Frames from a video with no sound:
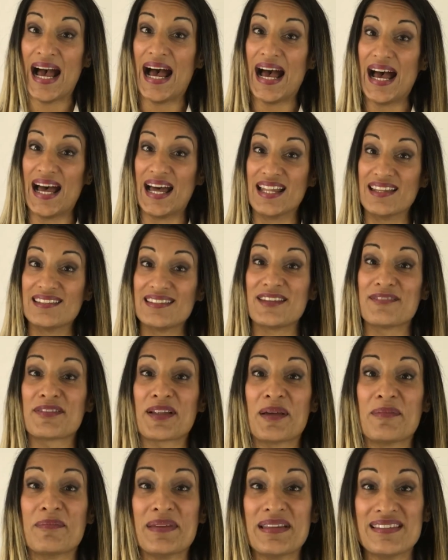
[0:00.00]
And if,
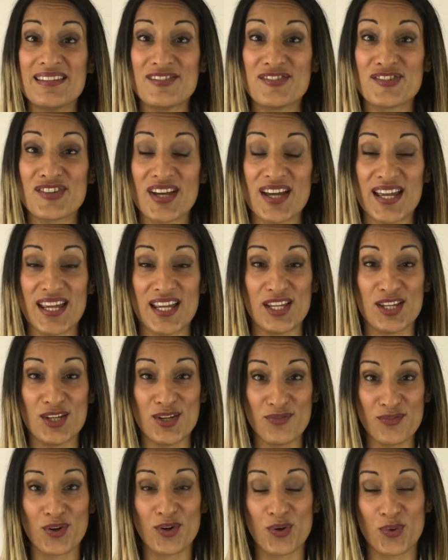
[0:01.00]
like Mrs. J,
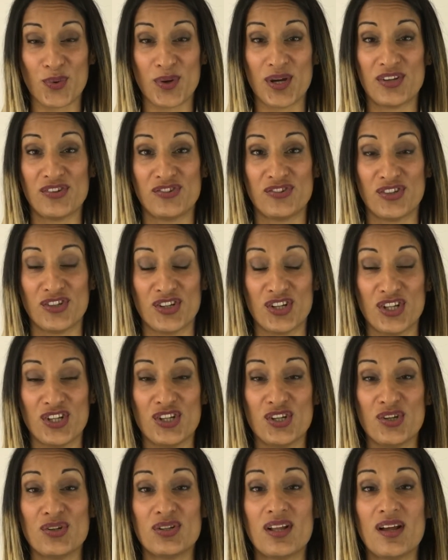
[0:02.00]
you've got a question
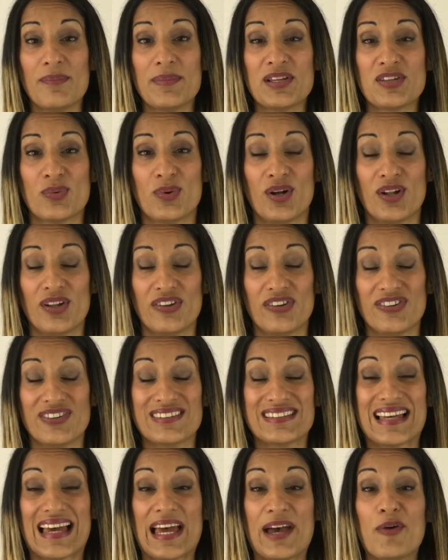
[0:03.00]
you'd like me to answer
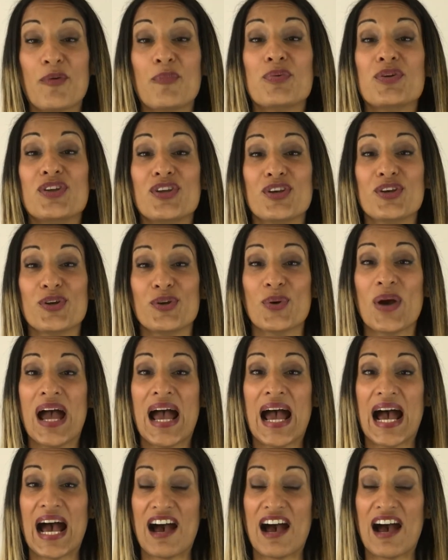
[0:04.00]
to help you